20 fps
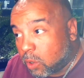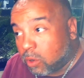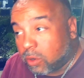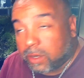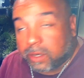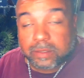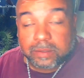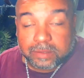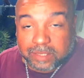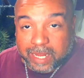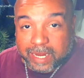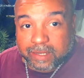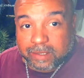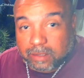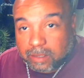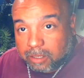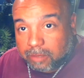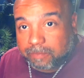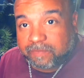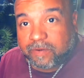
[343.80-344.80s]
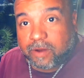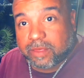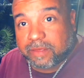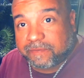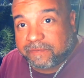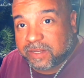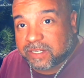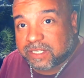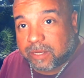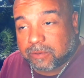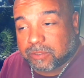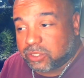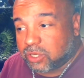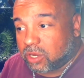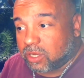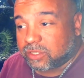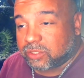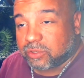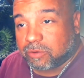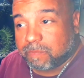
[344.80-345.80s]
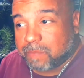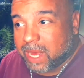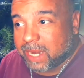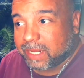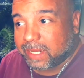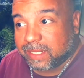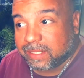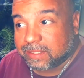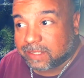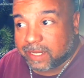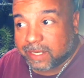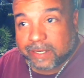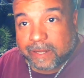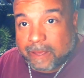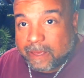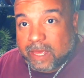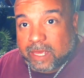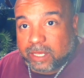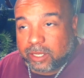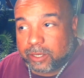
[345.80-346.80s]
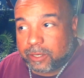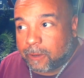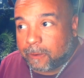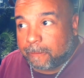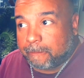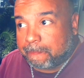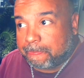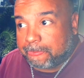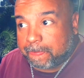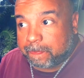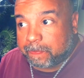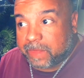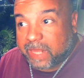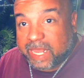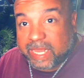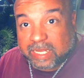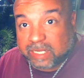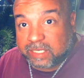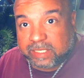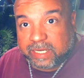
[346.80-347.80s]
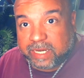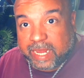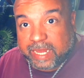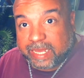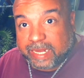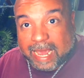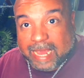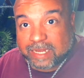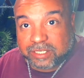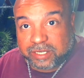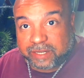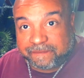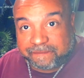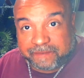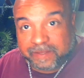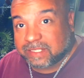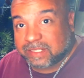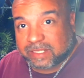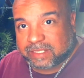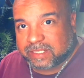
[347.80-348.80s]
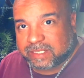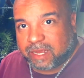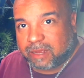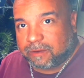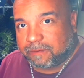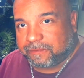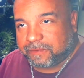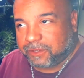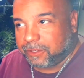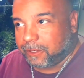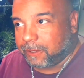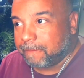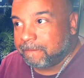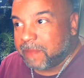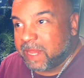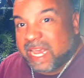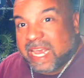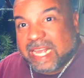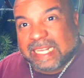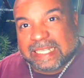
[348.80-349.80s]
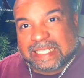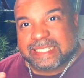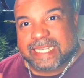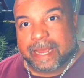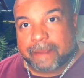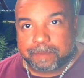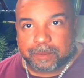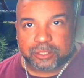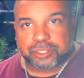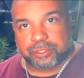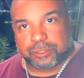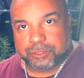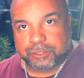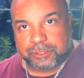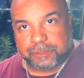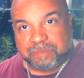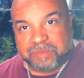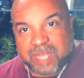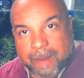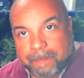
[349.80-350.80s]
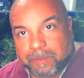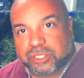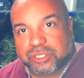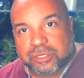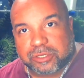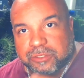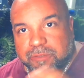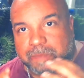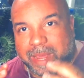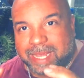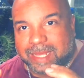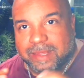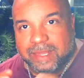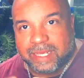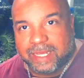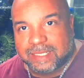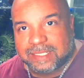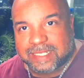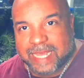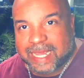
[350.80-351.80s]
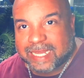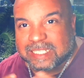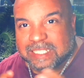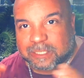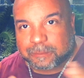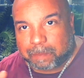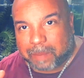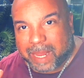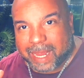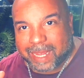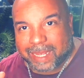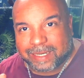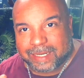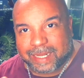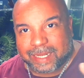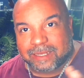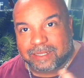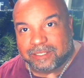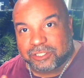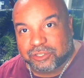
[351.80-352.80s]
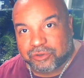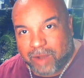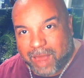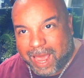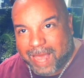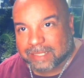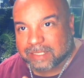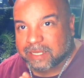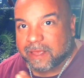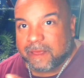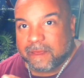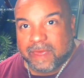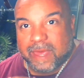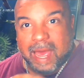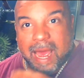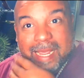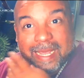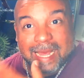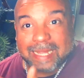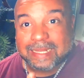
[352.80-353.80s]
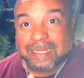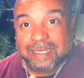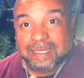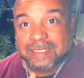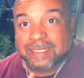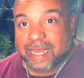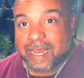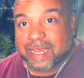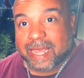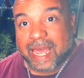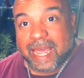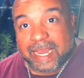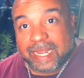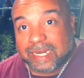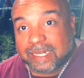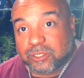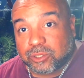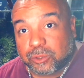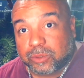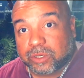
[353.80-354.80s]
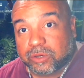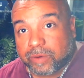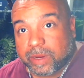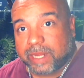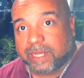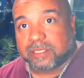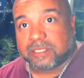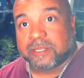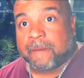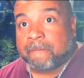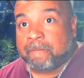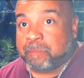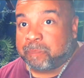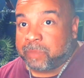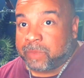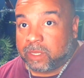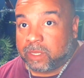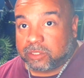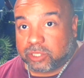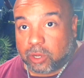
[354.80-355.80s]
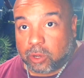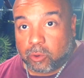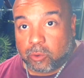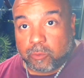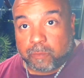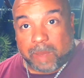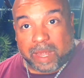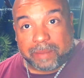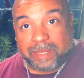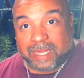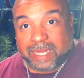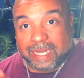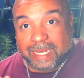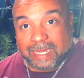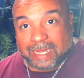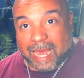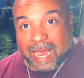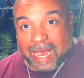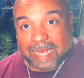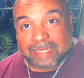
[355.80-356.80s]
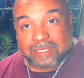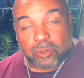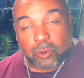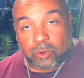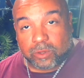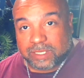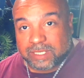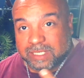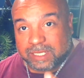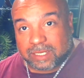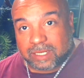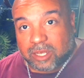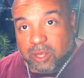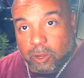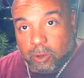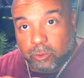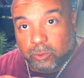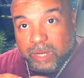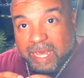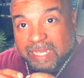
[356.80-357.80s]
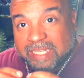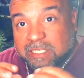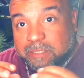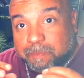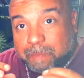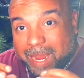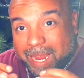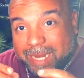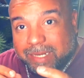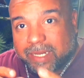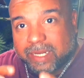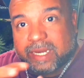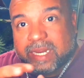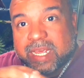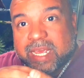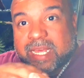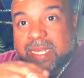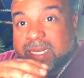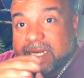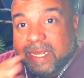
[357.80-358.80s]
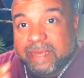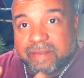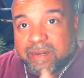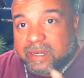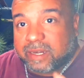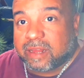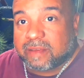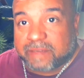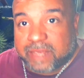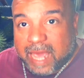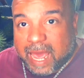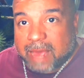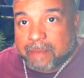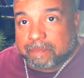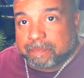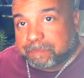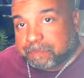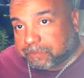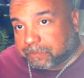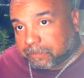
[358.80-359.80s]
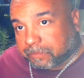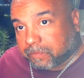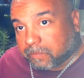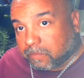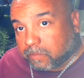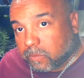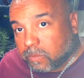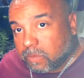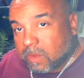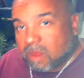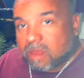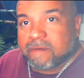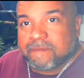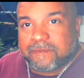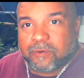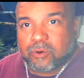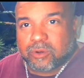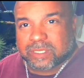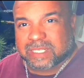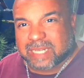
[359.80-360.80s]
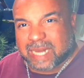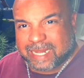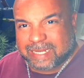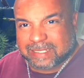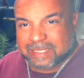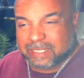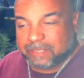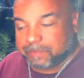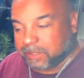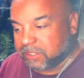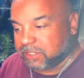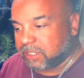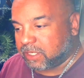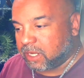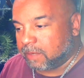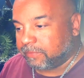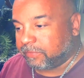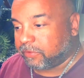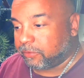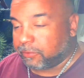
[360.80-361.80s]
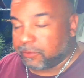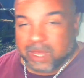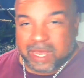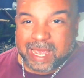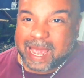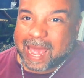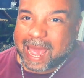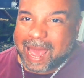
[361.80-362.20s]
Or like Father Fish I was talking to about it, he said, you know, it could actually fix itself. You know, temperatures make things expand and contract. I got this tank at 82 degrees, so maybe the glass or the silicone expanded, leaving enough gap for a slight seepage to come through.